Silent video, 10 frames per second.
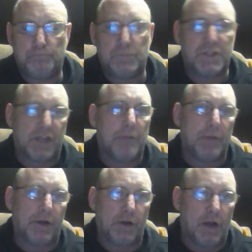It's got
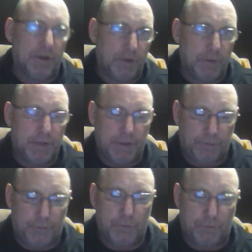better continuity
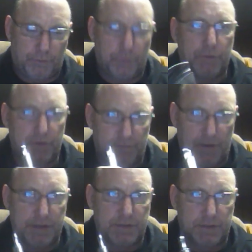through the
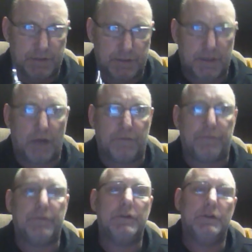device itself.
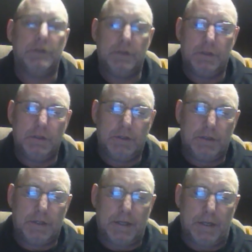
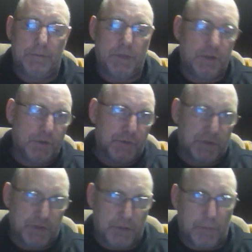It
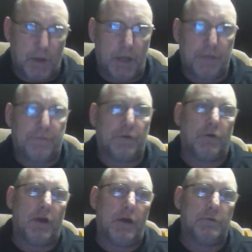uses the body for
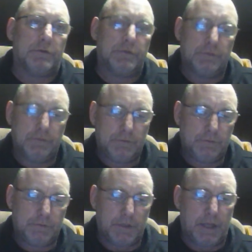ground.
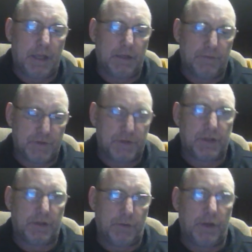The negative is
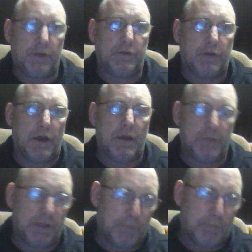sitting right on the top. I mean, the